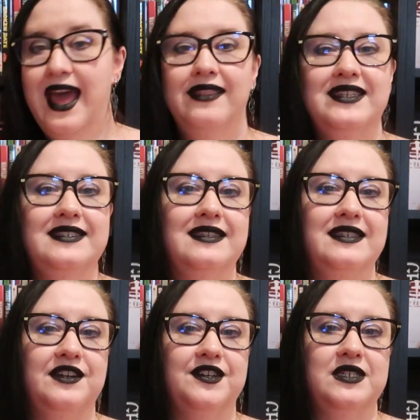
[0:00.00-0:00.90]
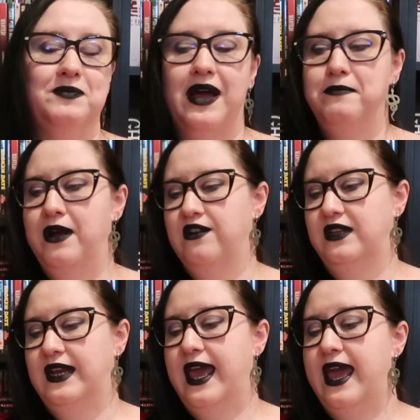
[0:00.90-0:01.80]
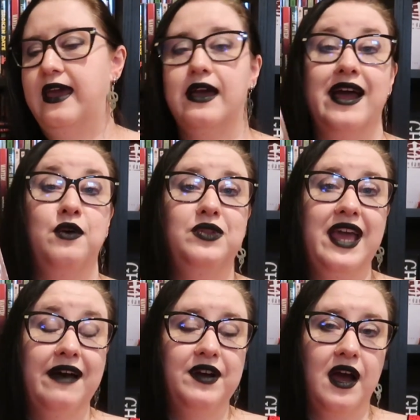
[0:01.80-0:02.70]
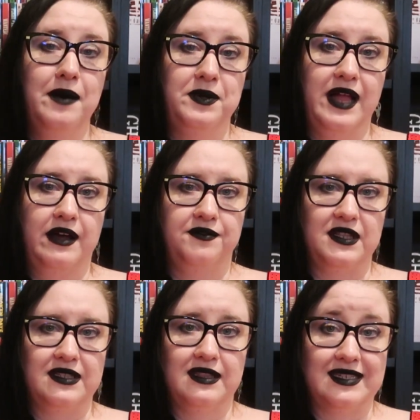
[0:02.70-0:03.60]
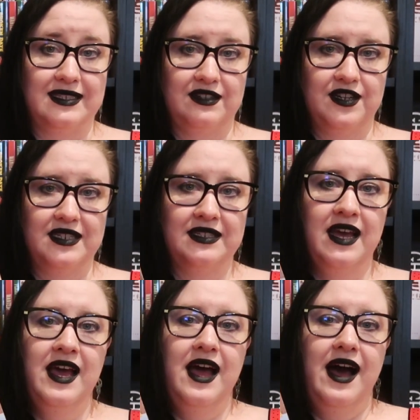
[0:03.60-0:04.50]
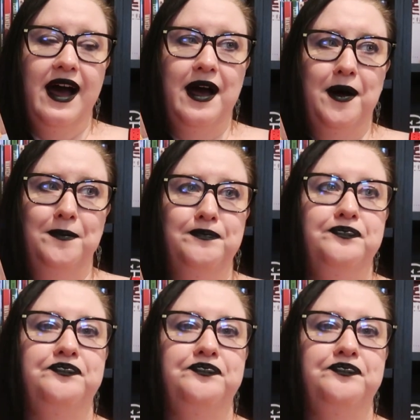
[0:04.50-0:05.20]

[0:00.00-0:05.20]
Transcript: and this is a series by Marilyn Kaye. I only have a couple out of the, this series. Um,